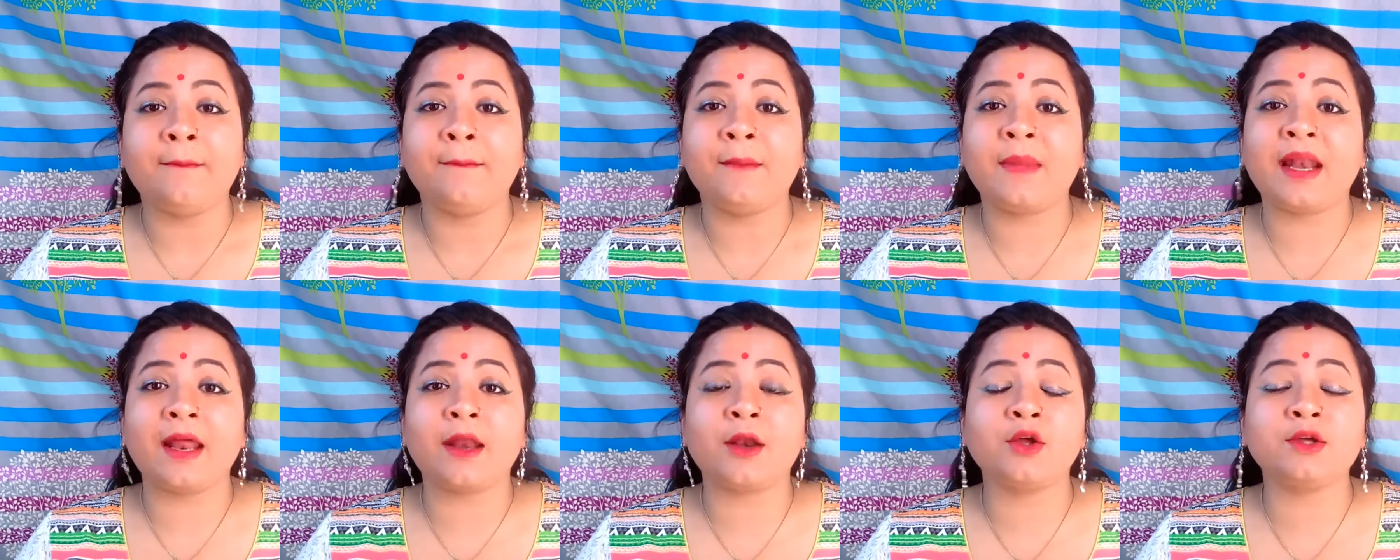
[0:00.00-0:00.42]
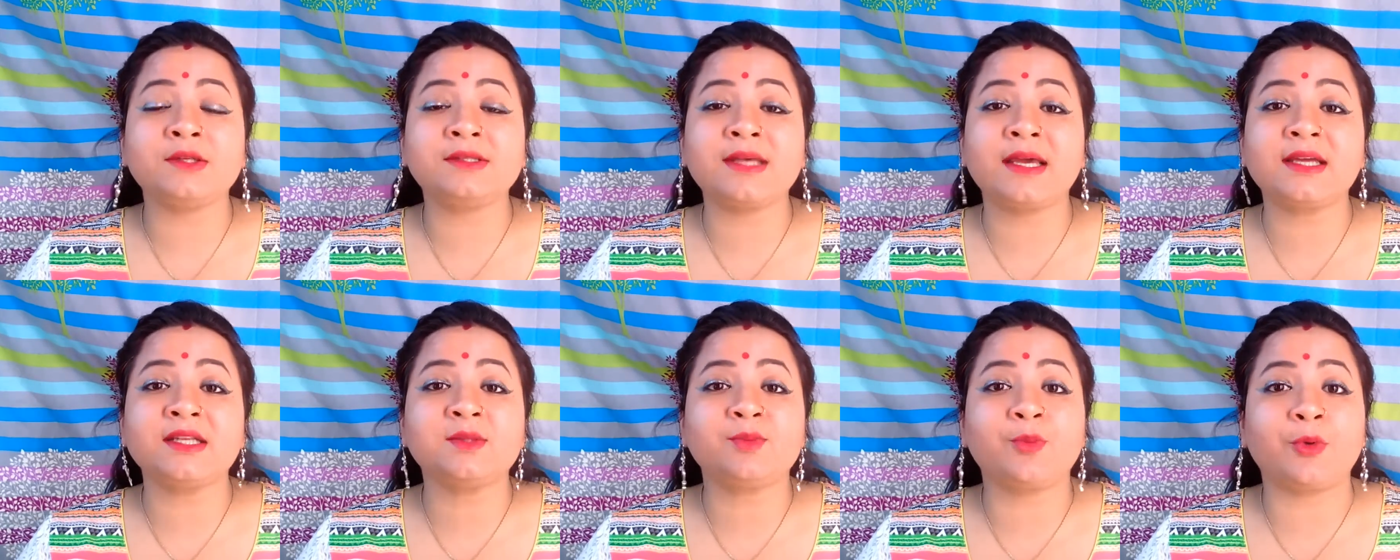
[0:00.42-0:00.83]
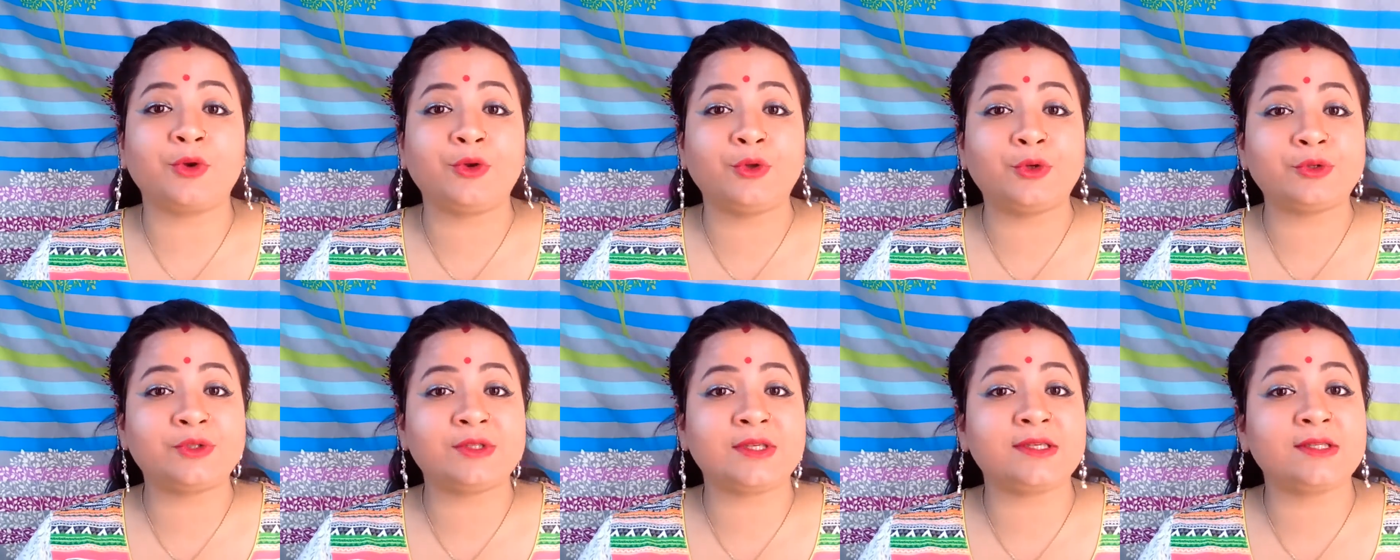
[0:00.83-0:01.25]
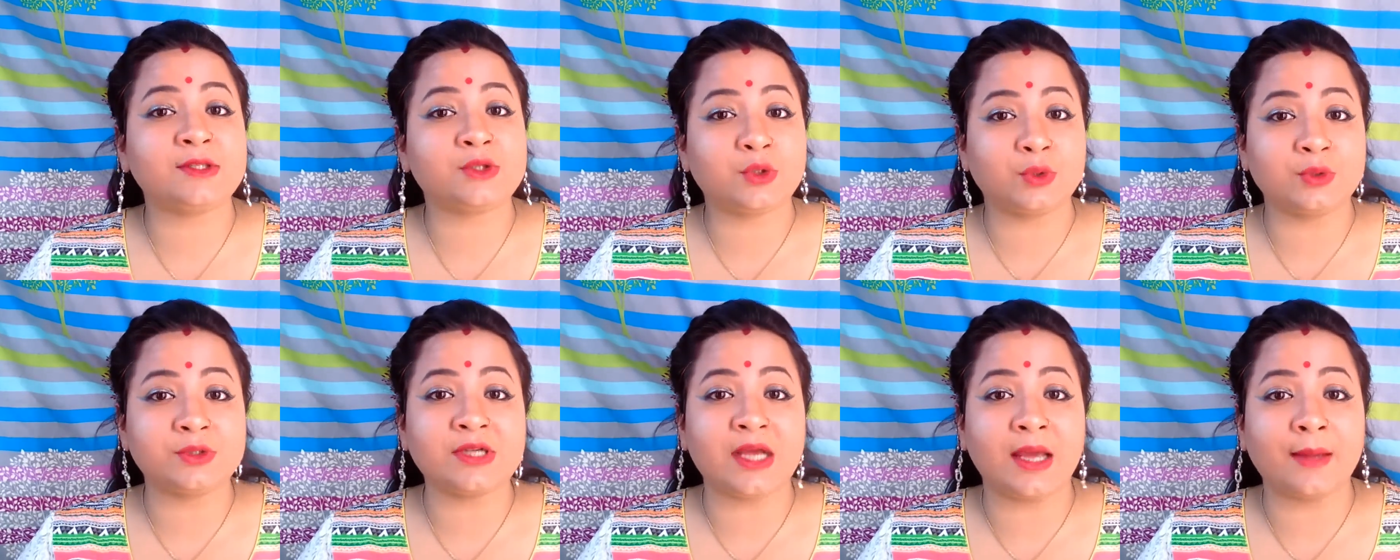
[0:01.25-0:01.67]
Melanocytes produces
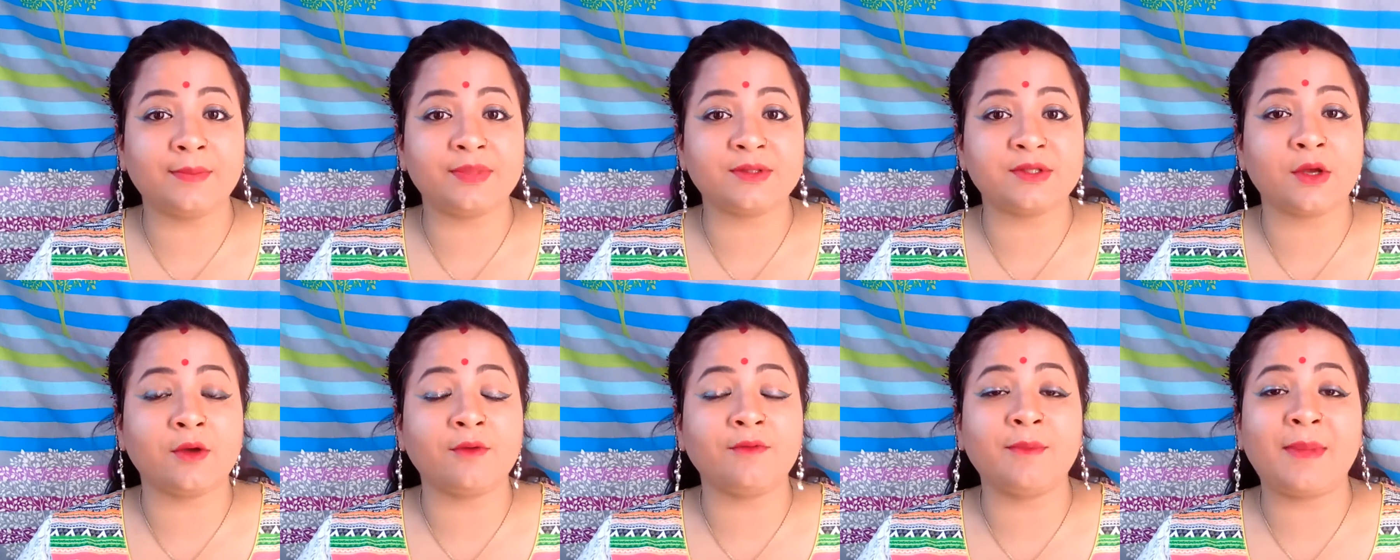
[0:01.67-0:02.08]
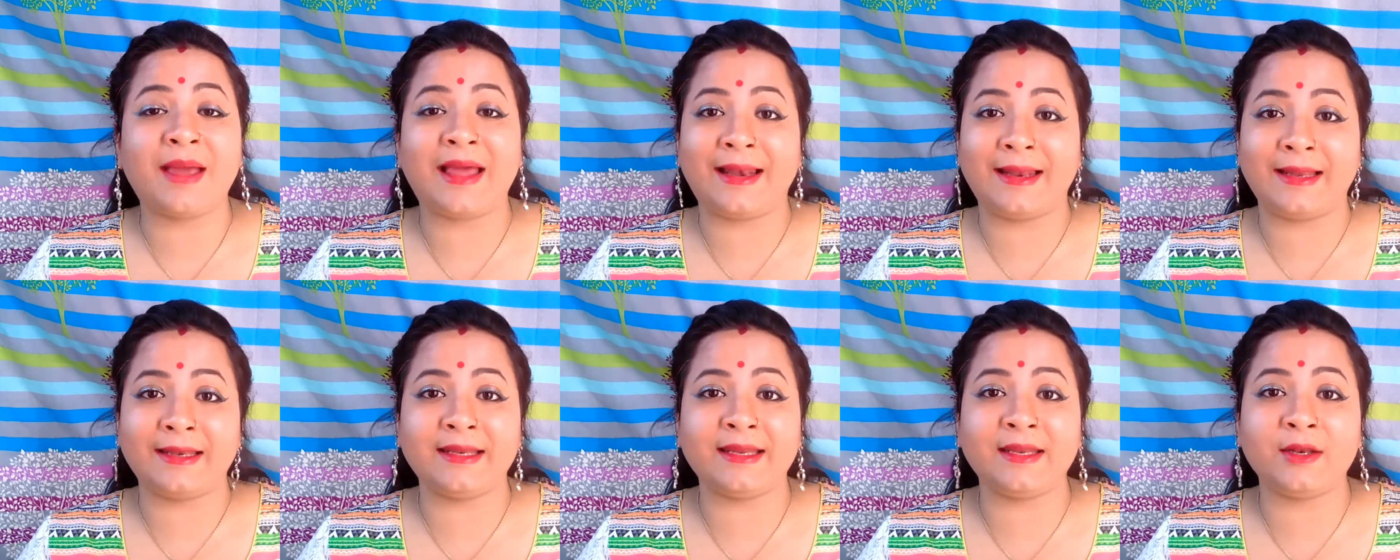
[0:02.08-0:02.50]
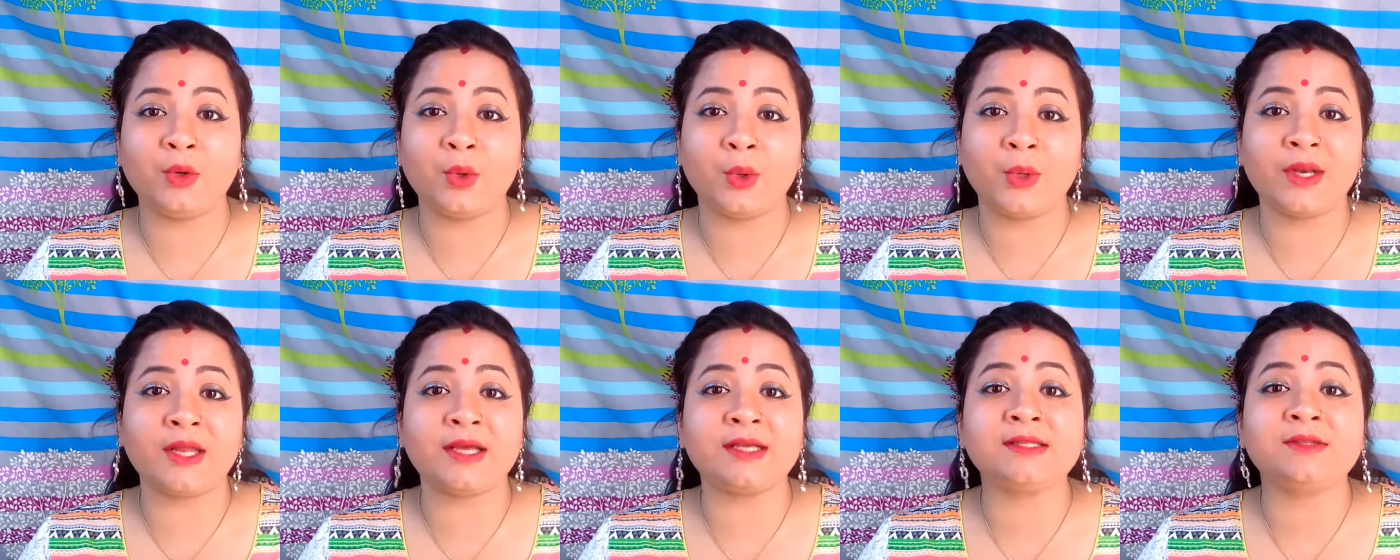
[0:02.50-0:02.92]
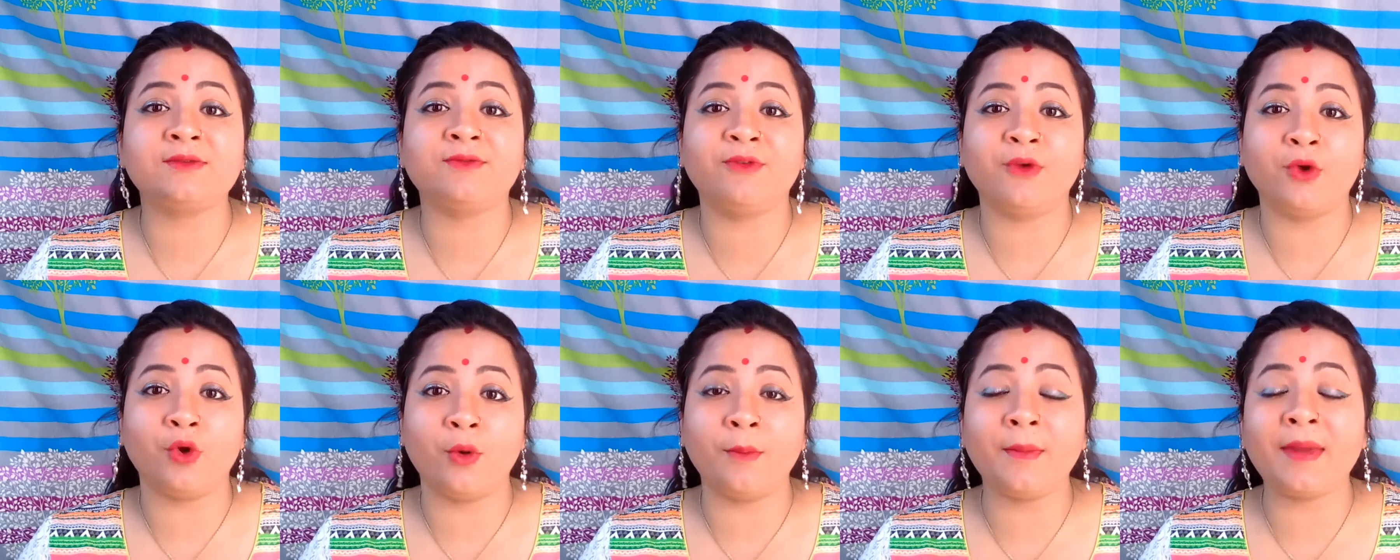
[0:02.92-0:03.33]
two types of melanin known as
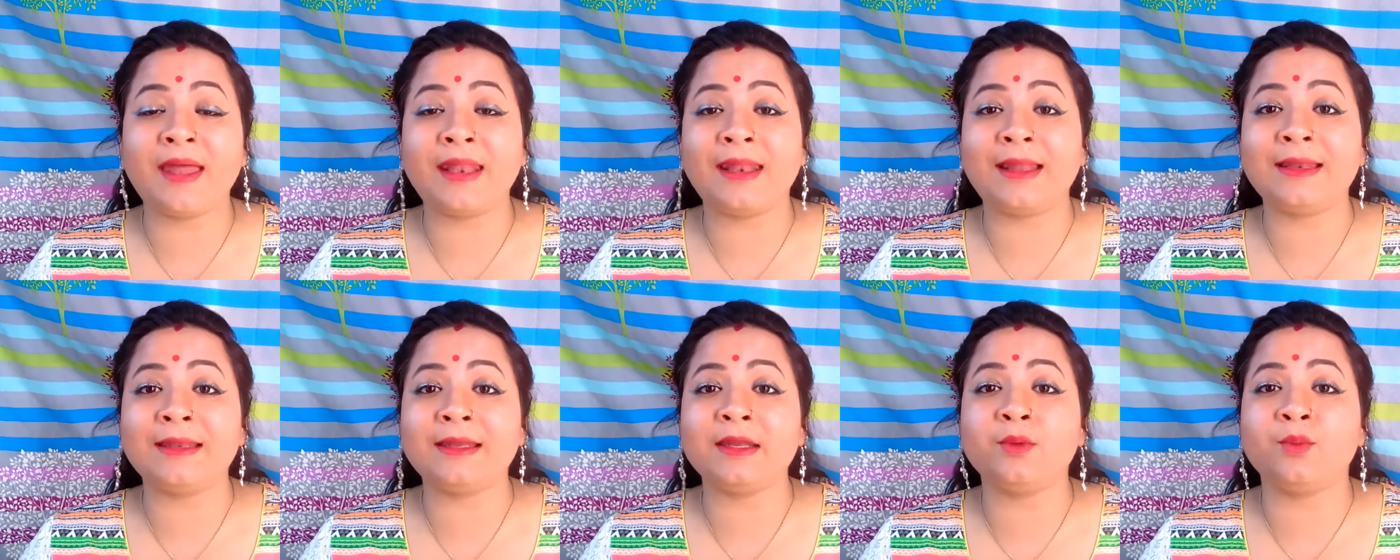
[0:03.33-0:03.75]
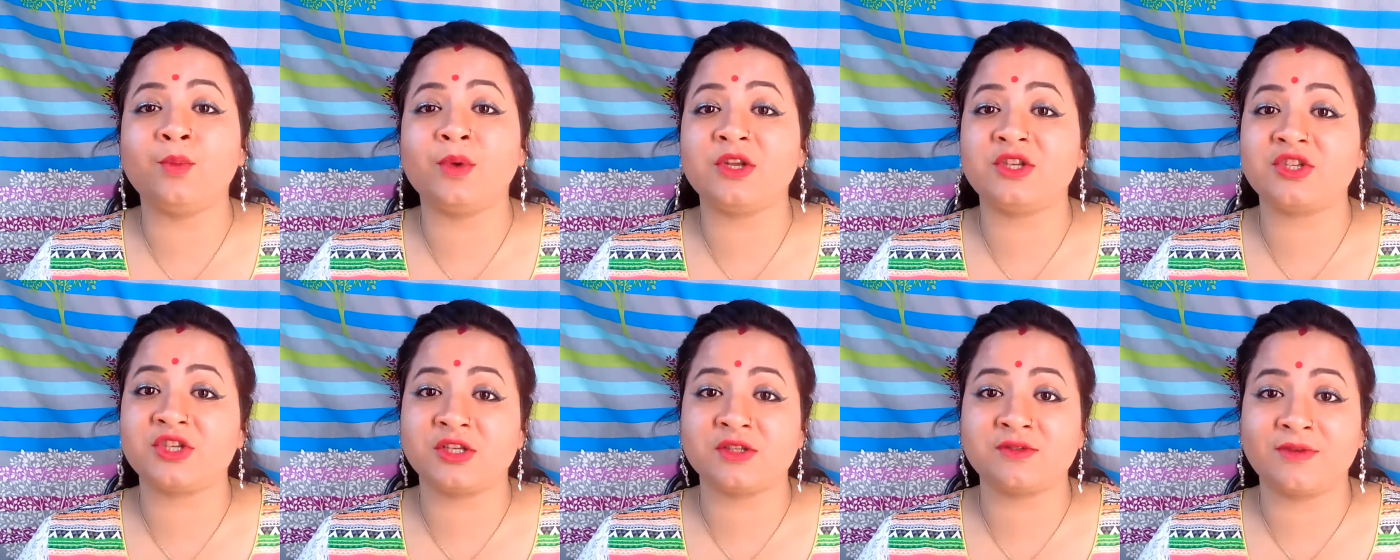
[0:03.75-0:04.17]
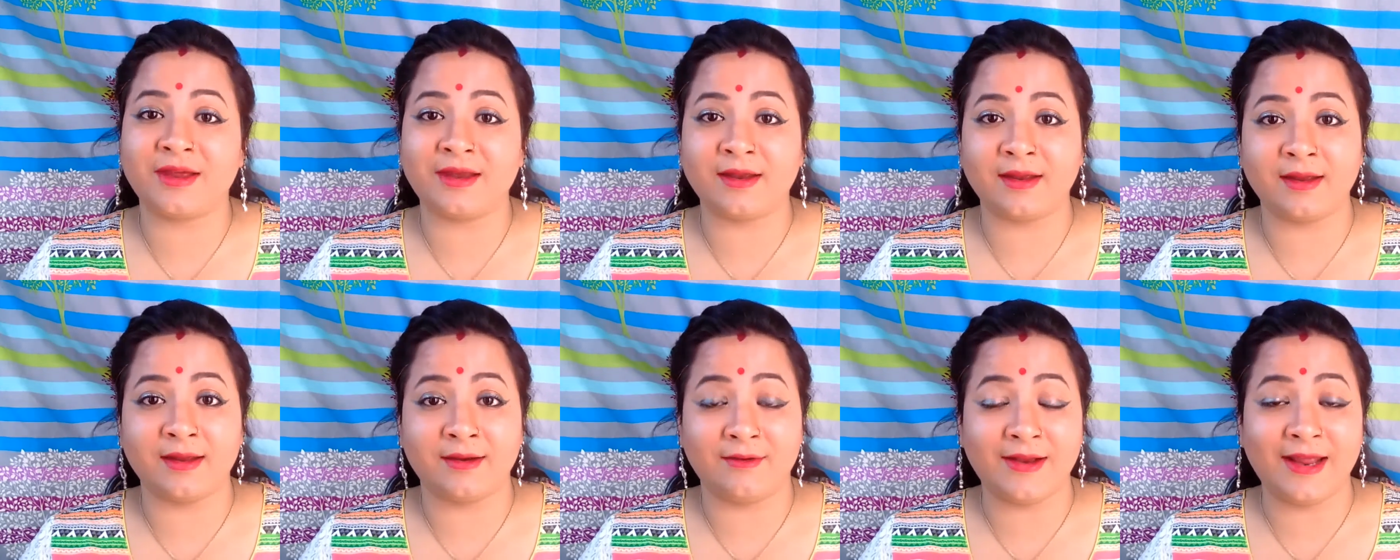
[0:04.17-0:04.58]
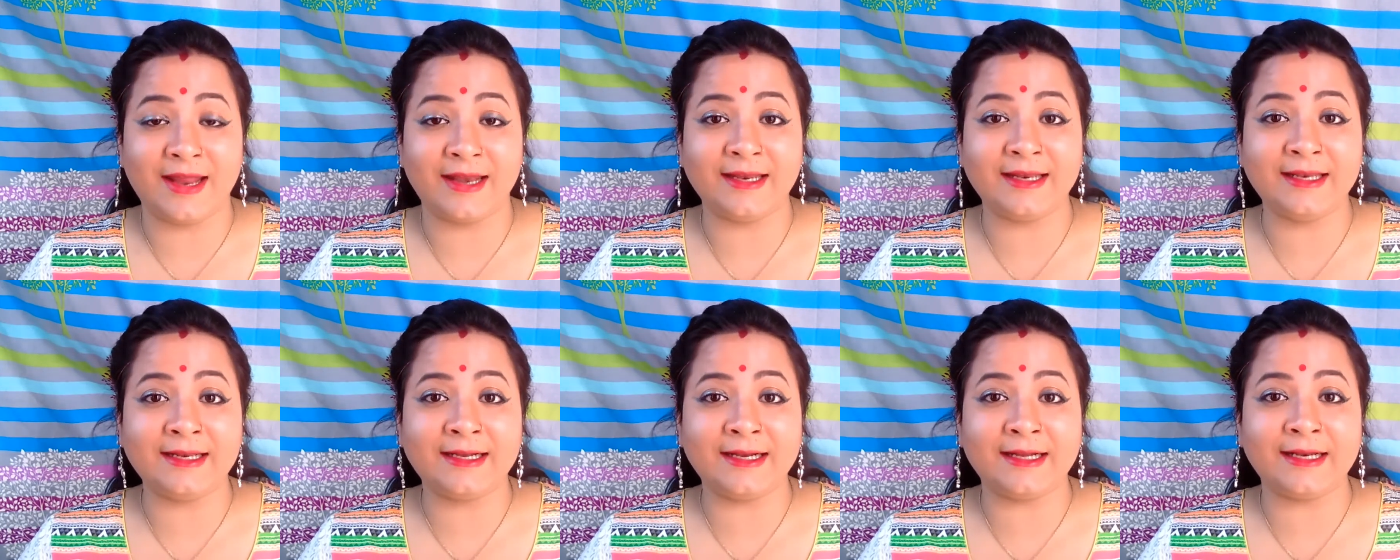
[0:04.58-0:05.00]
pheomelanin which is very
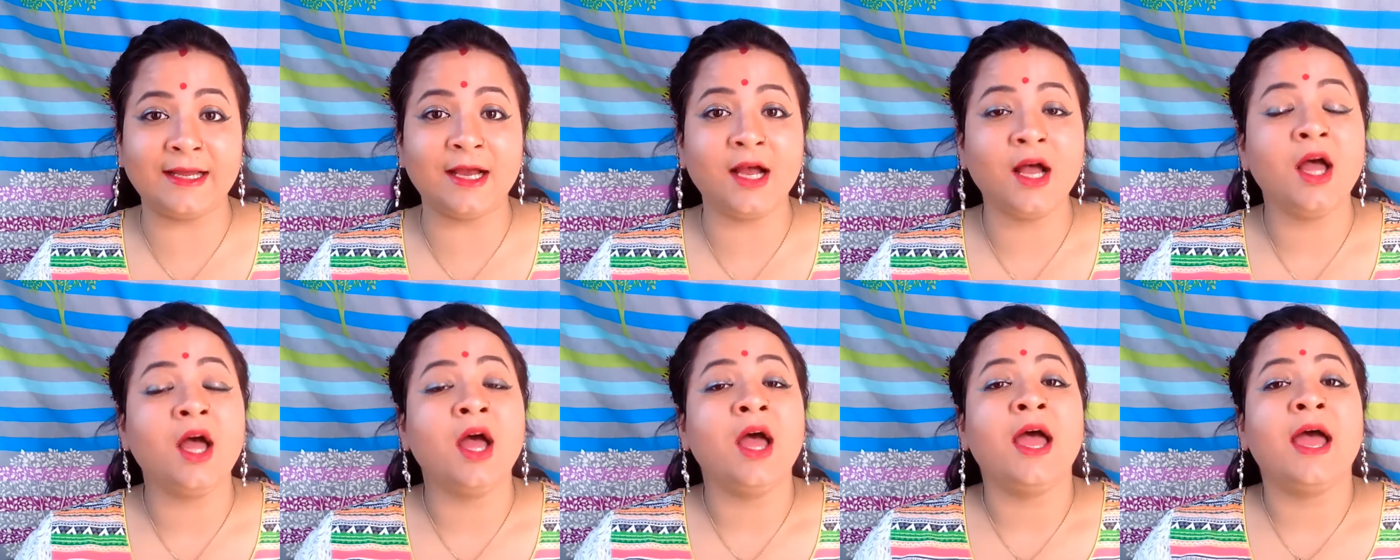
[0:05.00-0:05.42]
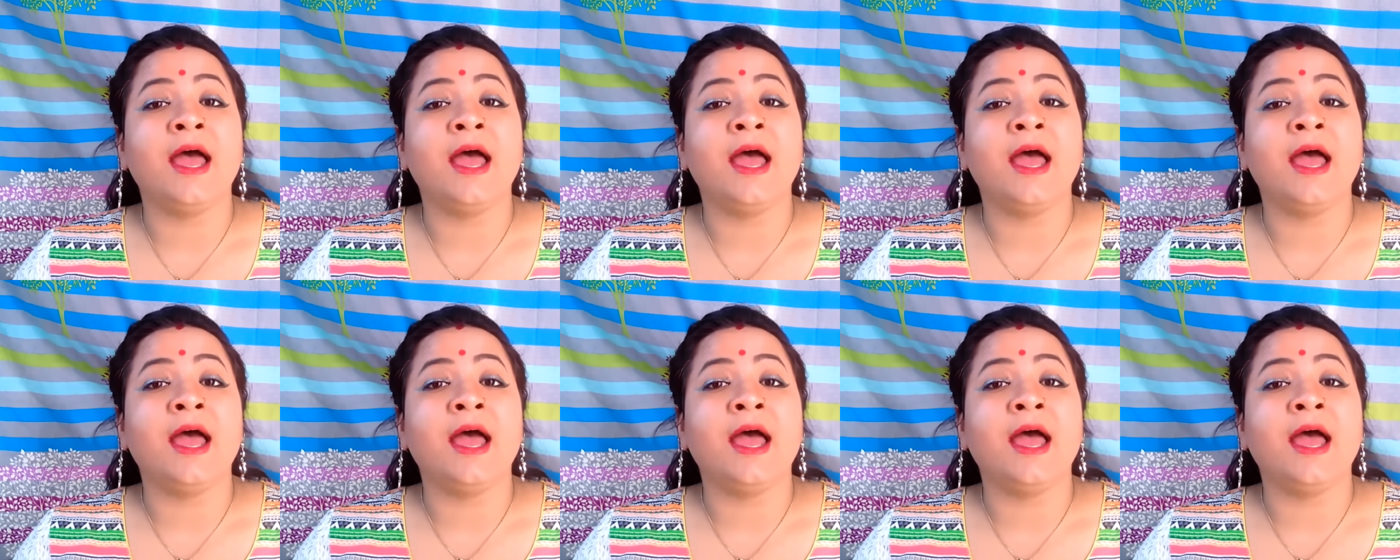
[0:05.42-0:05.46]
red in color